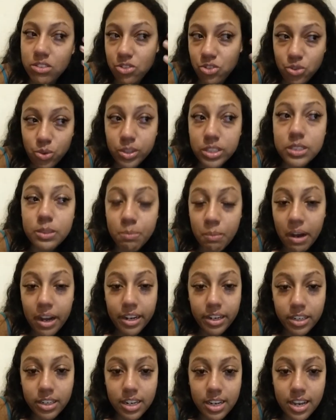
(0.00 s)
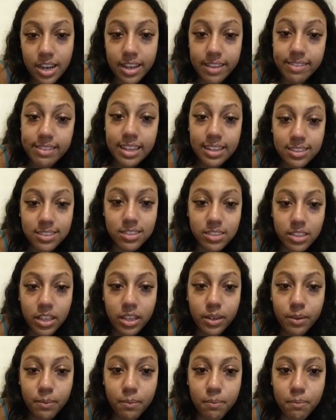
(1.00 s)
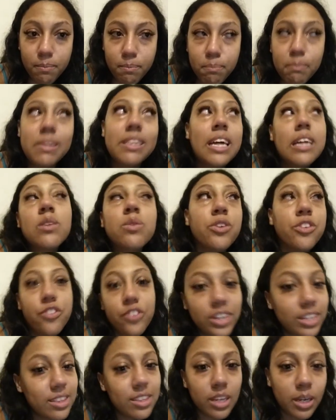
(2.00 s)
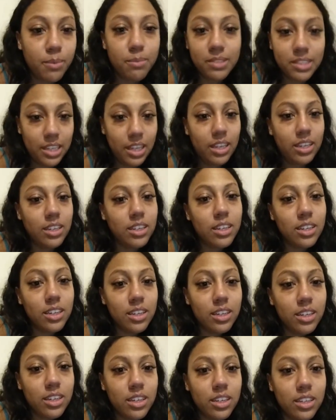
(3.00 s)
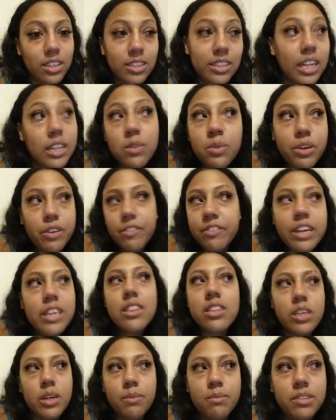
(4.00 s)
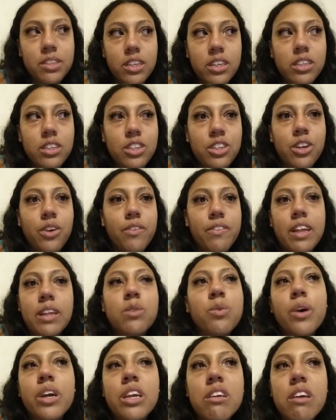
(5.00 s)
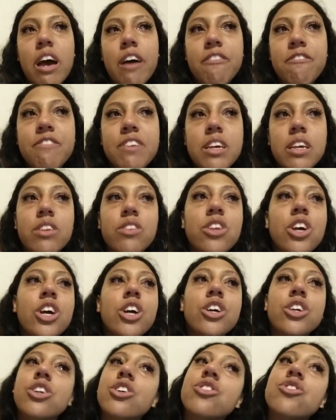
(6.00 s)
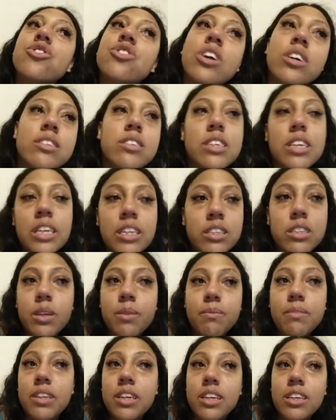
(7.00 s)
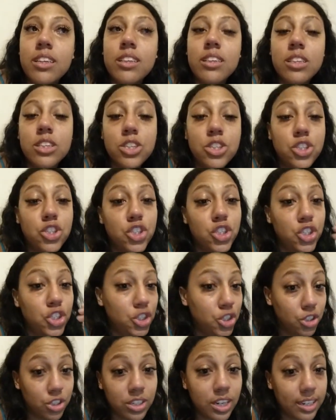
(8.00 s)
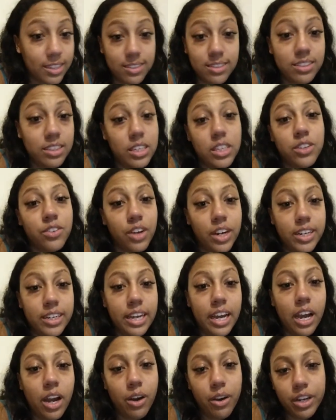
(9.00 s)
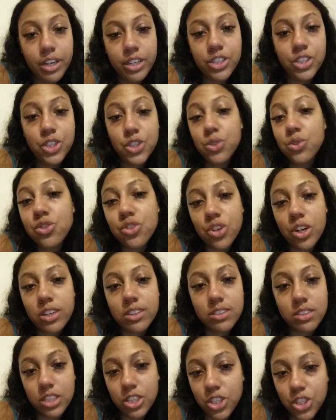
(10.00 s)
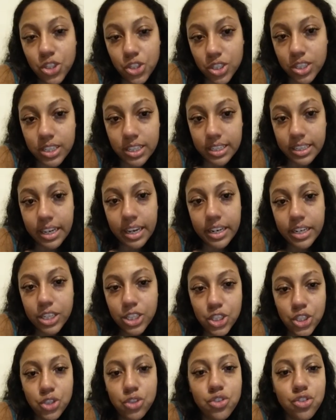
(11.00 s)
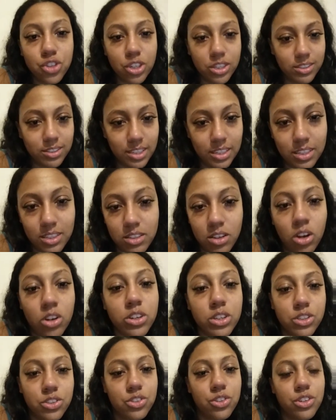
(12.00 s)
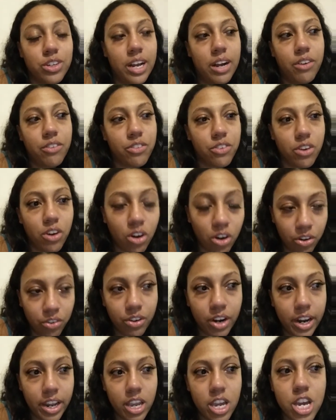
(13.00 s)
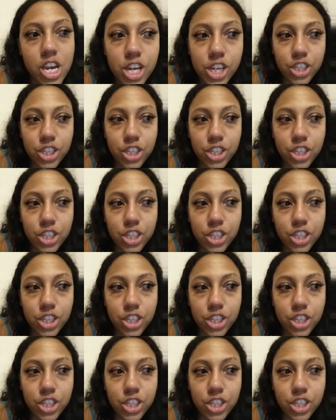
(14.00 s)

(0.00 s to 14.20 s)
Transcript: Joyce Meyer had then said, but that's where faith comes in. That's where faith comes in. You know, that's why you have faith. You're trusting in something that you're not seeing right now, and you trust that you're going to get it. You trust that it's all going to turn out all right.